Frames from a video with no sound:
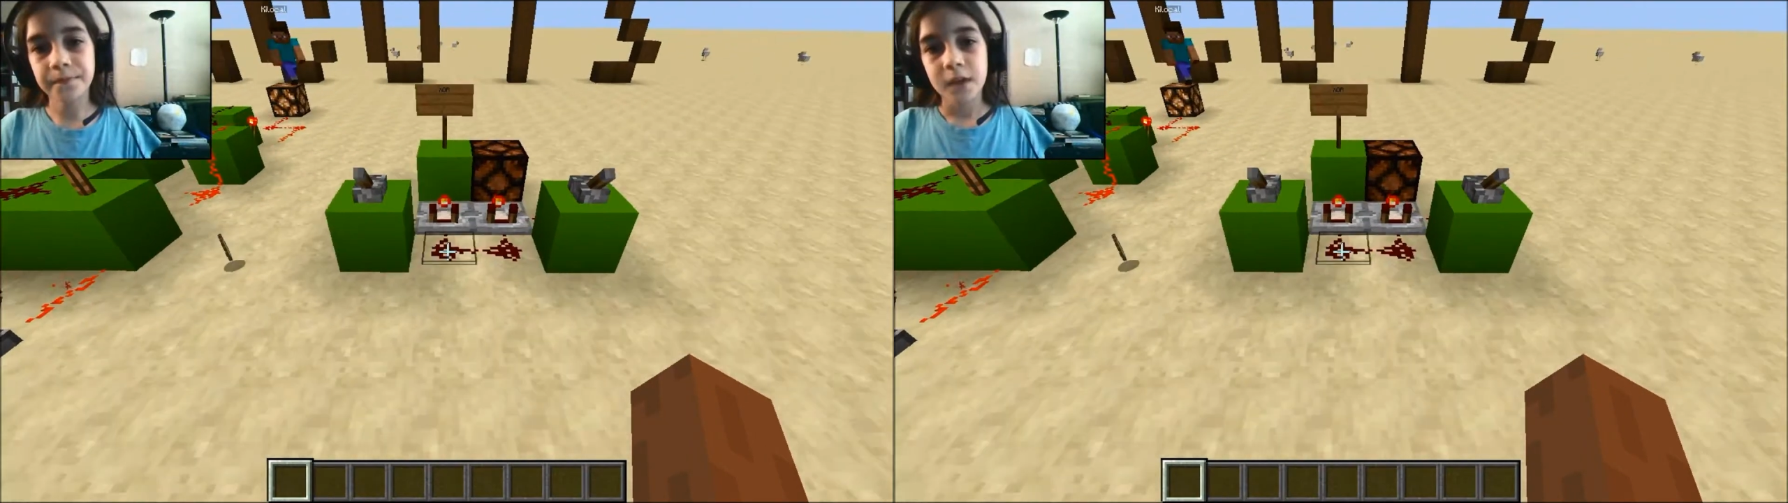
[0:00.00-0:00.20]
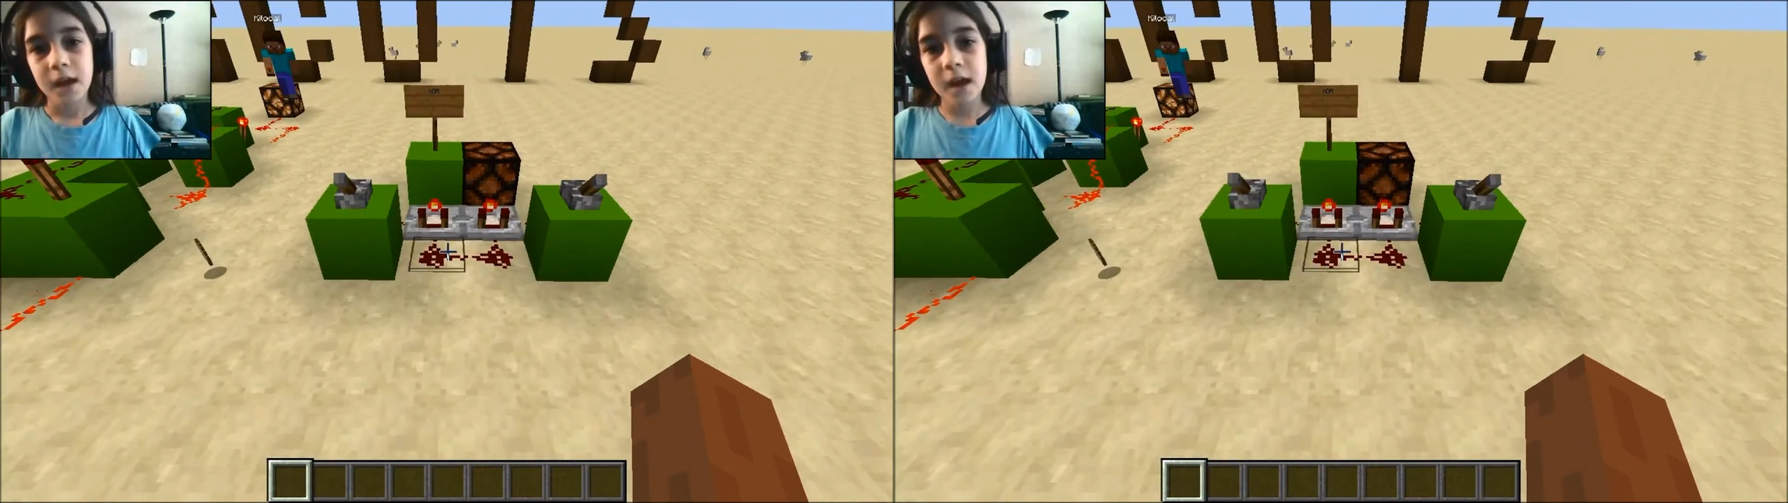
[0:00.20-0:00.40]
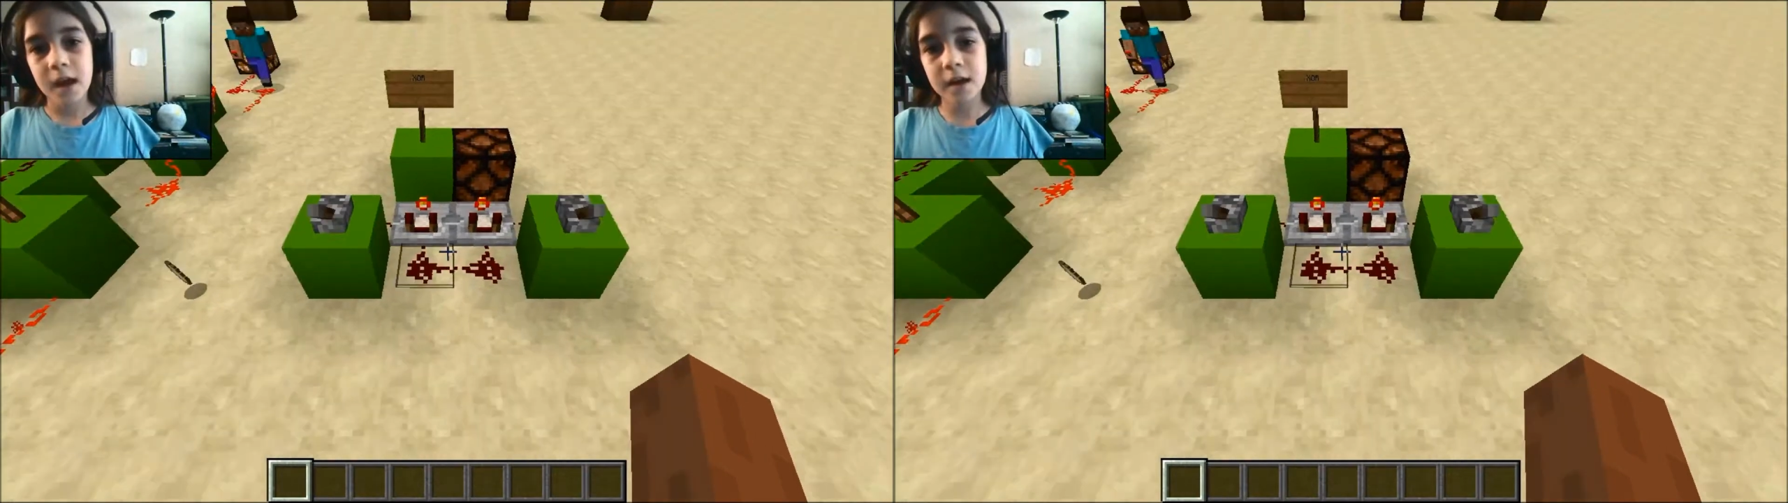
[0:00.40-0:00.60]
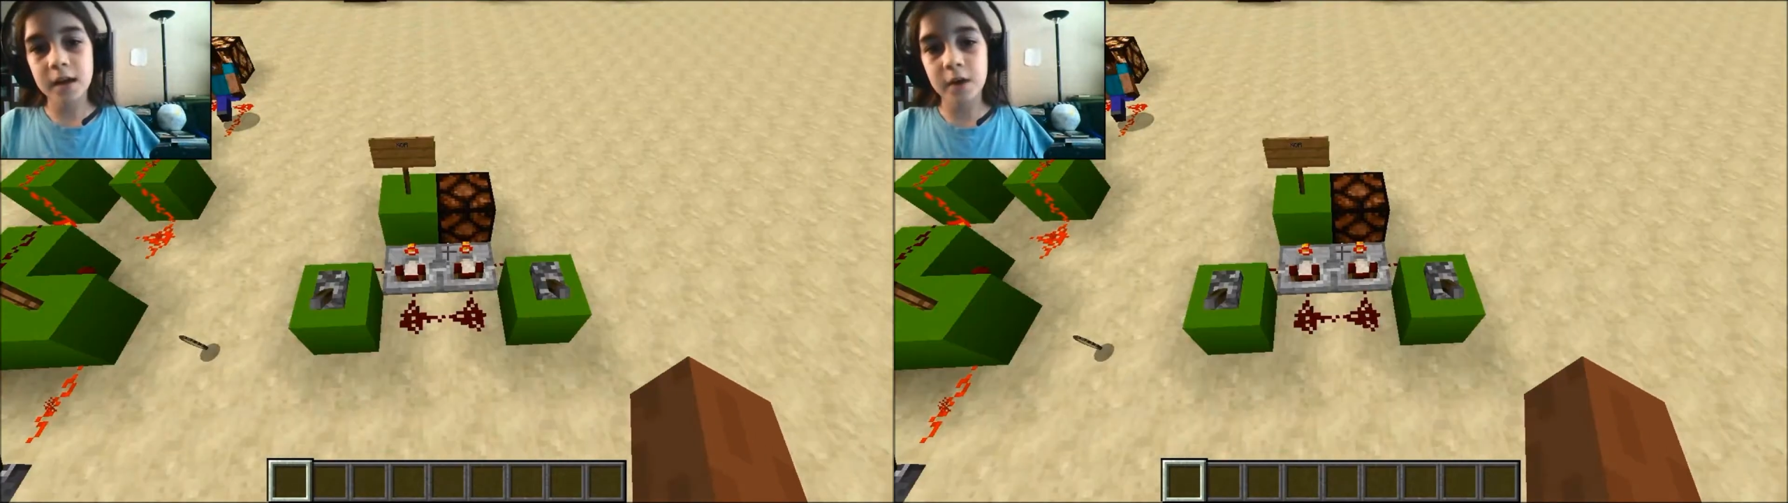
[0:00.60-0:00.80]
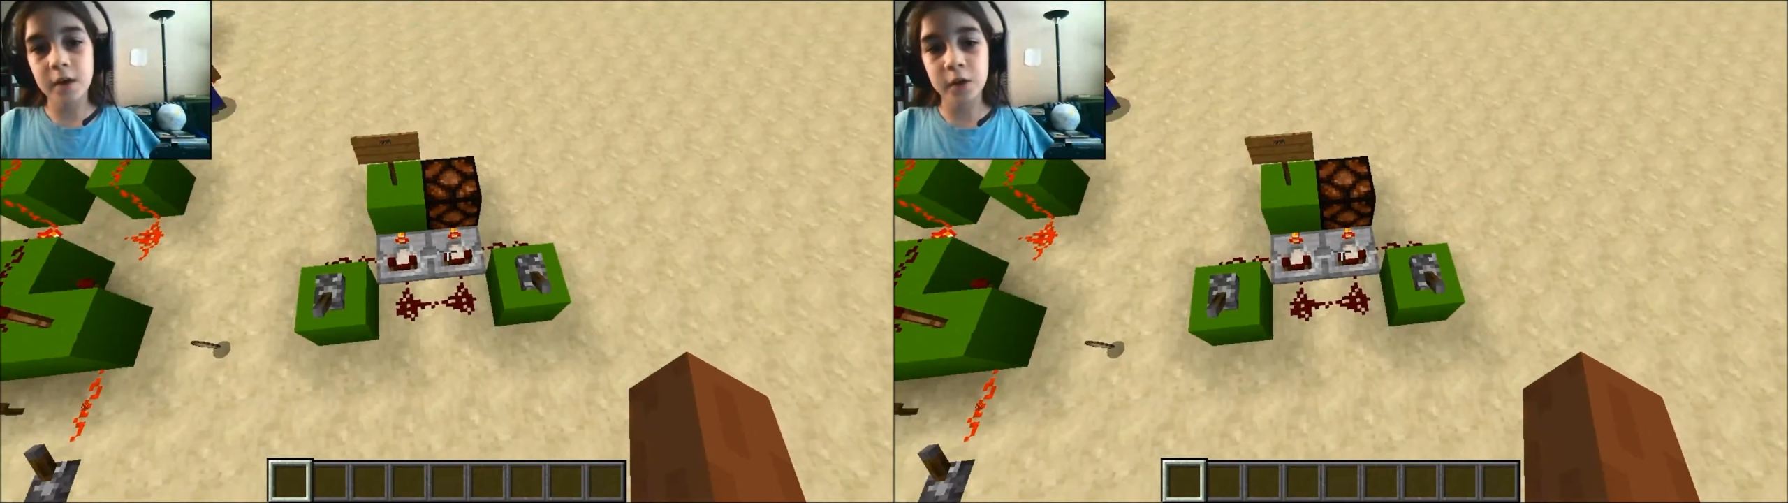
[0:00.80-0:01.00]
And now
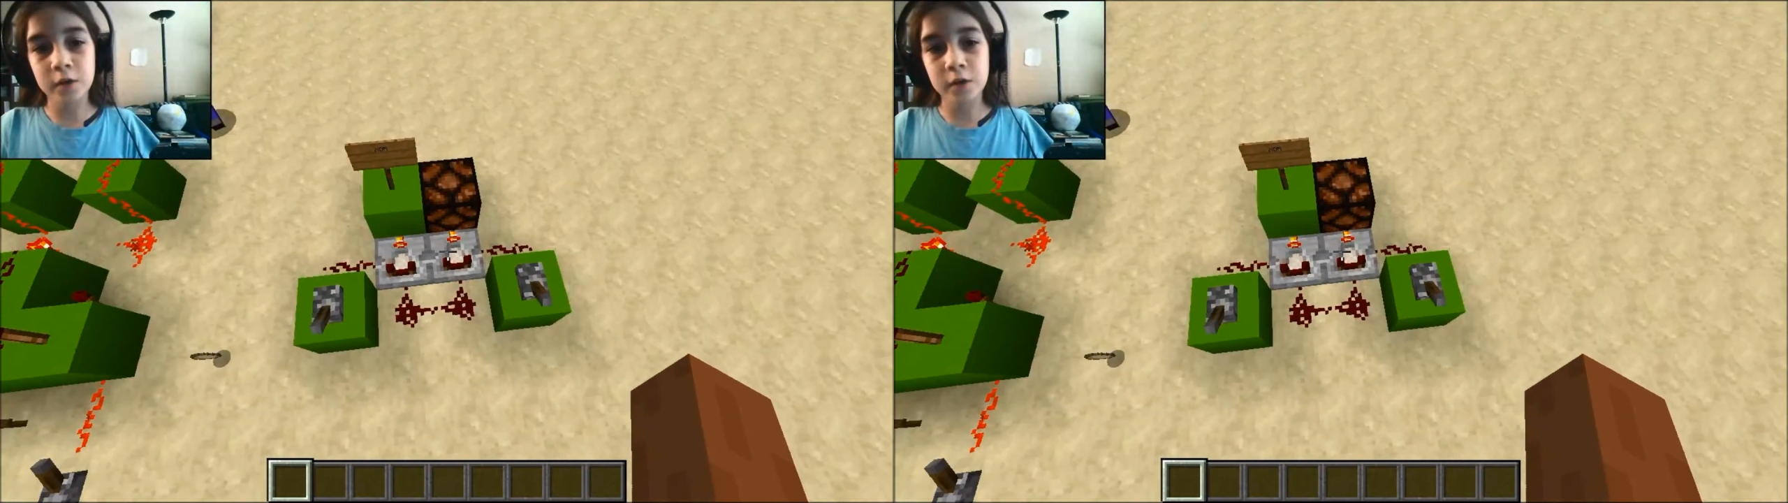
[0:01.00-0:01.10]
here is